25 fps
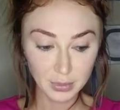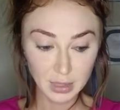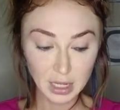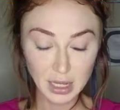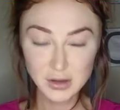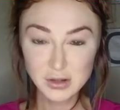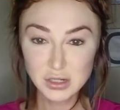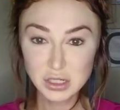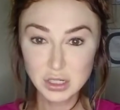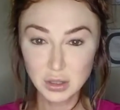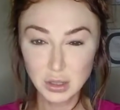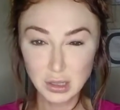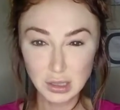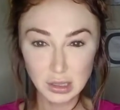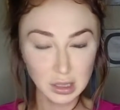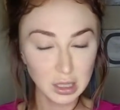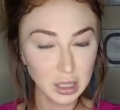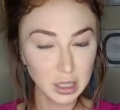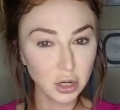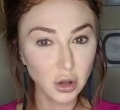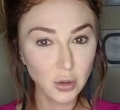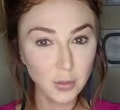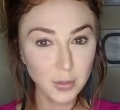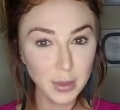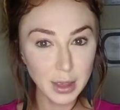usually a
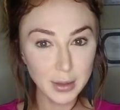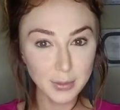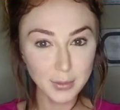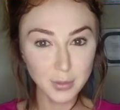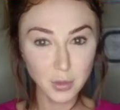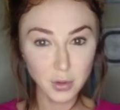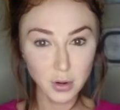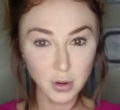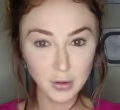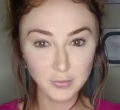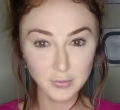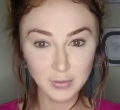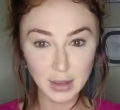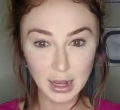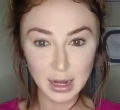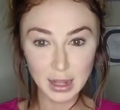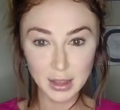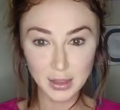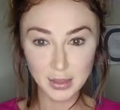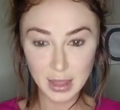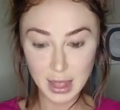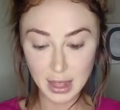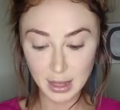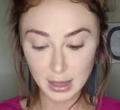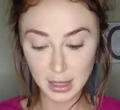little bit more of
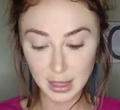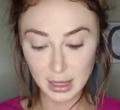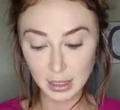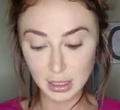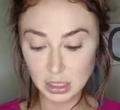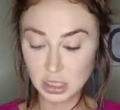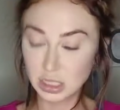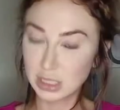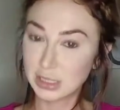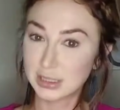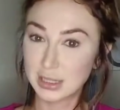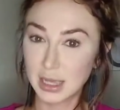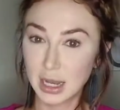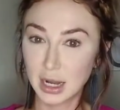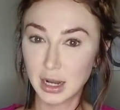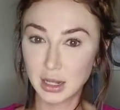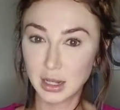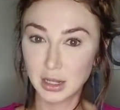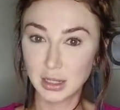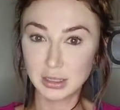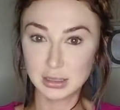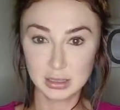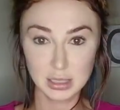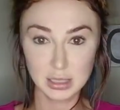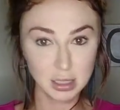kind of that like just got
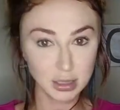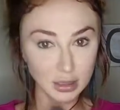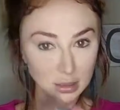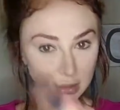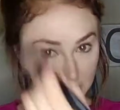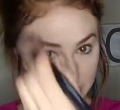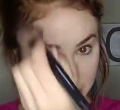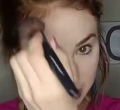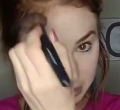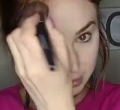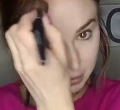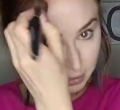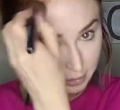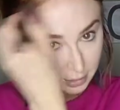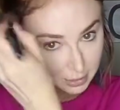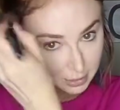out of the sun look,